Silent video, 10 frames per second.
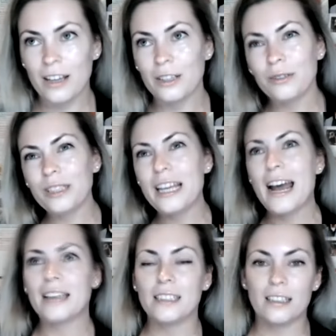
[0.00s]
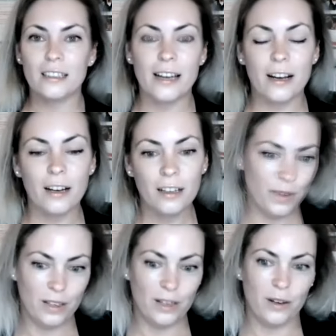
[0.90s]
You're really asking like,
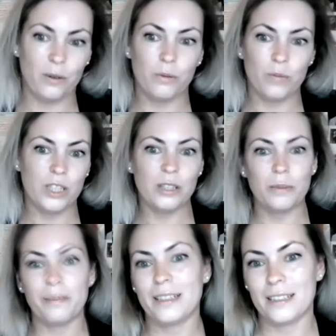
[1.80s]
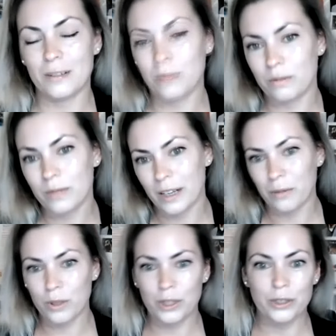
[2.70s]
you know, what's your business? You know,
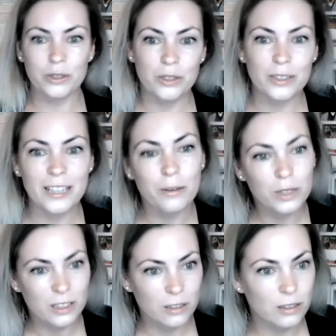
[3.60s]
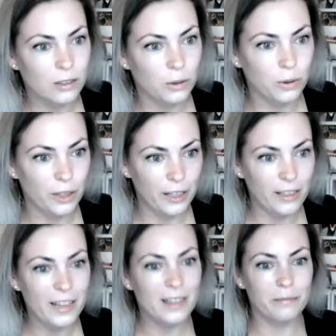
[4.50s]
what do you do? It's like, what's your story?
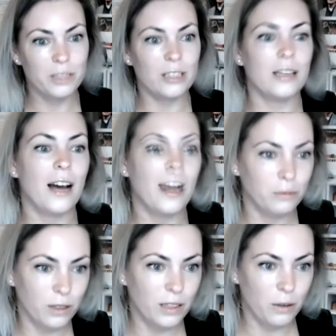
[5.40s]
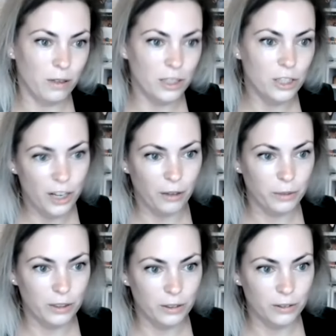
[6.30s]
Let them decide what they want to share
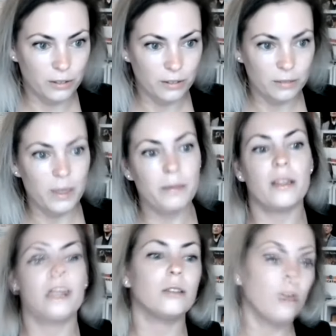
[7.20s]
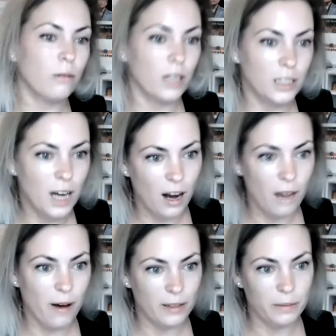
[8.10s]
with you. Maybe they don't want to talk
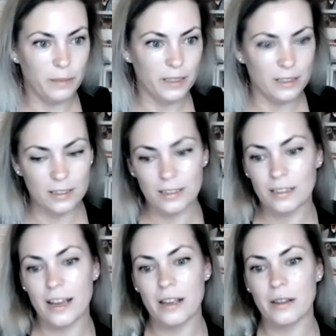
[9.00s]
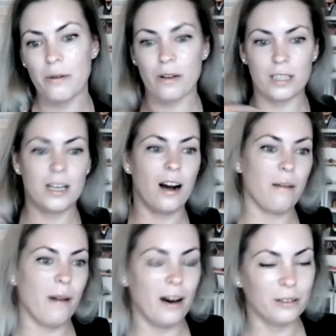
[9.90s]
about the business. They want to talk
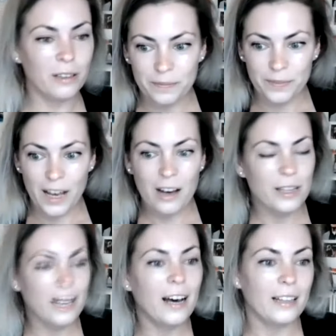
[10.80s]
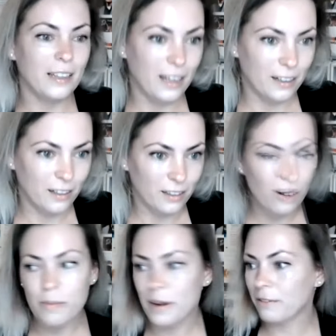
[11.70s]
about how they got here.
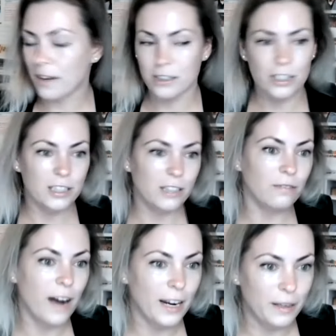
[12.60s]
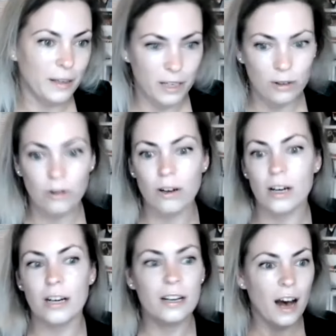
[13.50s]
Oh, my friend just invited me,
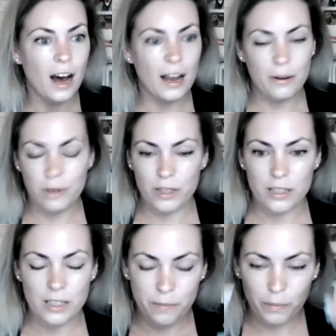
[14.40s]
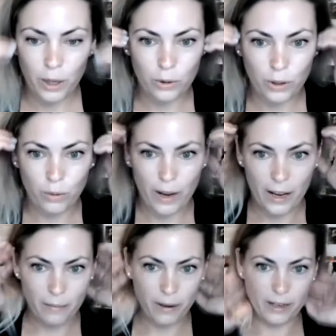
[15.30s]
or I was blown
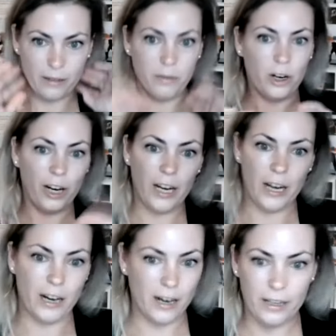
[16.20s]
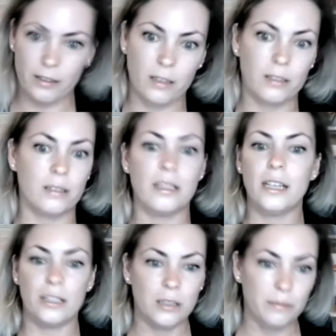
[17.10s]
away by the marketing and I
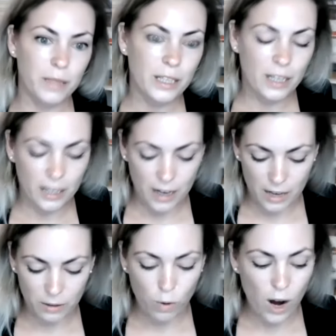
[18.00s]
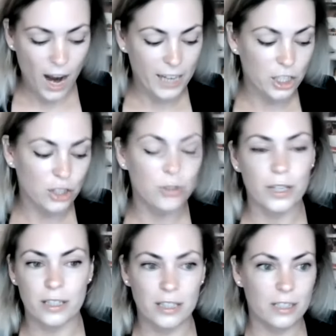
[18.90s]
needed to be here. And what I do
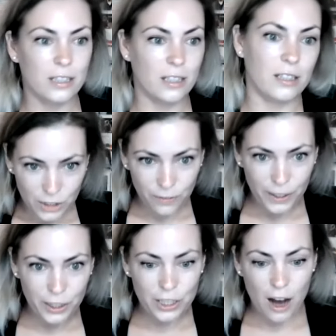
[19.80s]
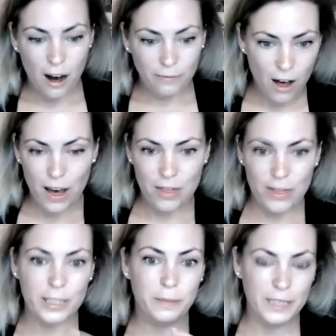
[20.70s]
is this is to finish off
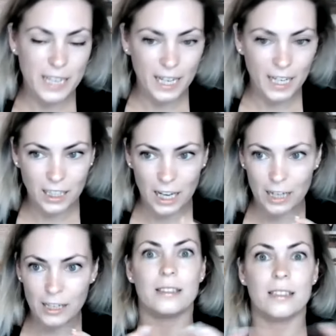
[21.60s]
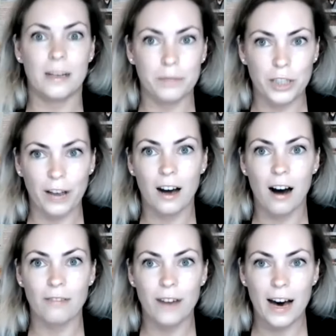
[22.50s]
this particular subject
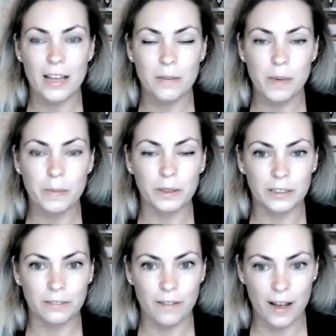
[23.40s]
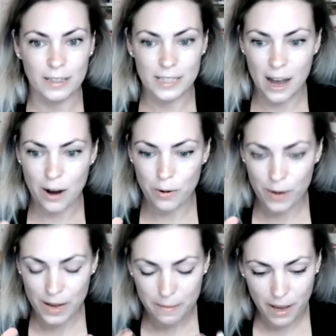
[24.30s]
of other people's events. Now,
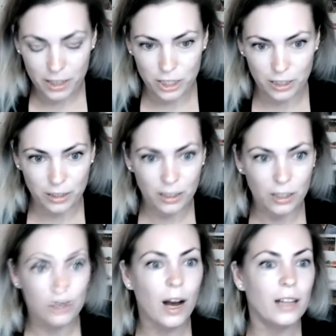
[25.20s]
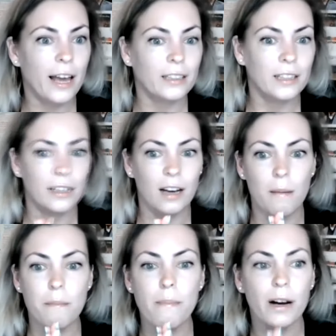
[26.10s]
imagine you collected a
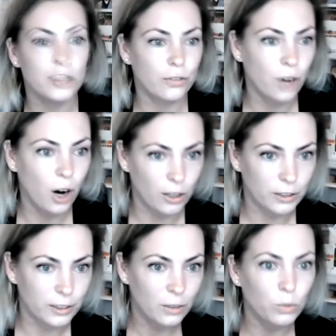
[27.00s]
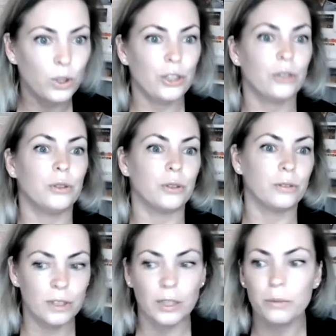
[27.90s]
bunch of cards. What do you do?
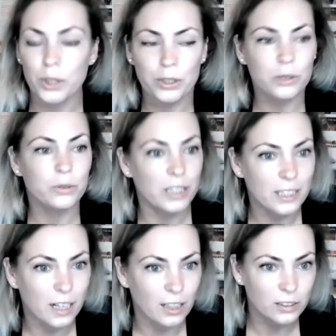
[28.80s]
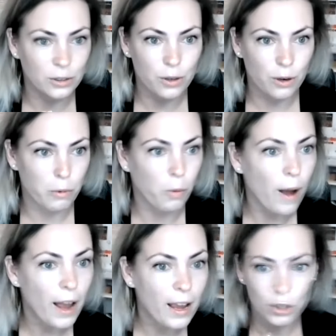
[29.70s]
Like, what do you do with this card? Do you throw them
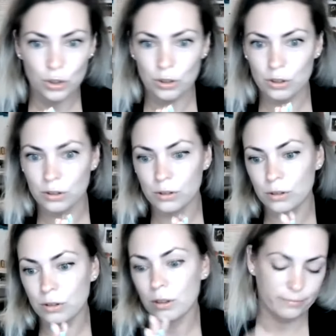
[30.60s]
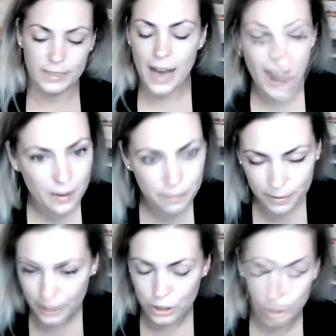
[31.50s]
away? Do you type
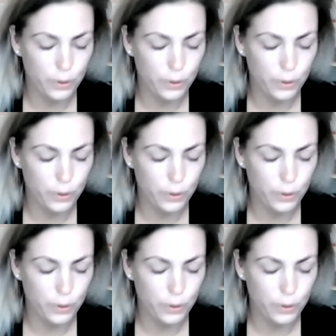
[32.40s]
each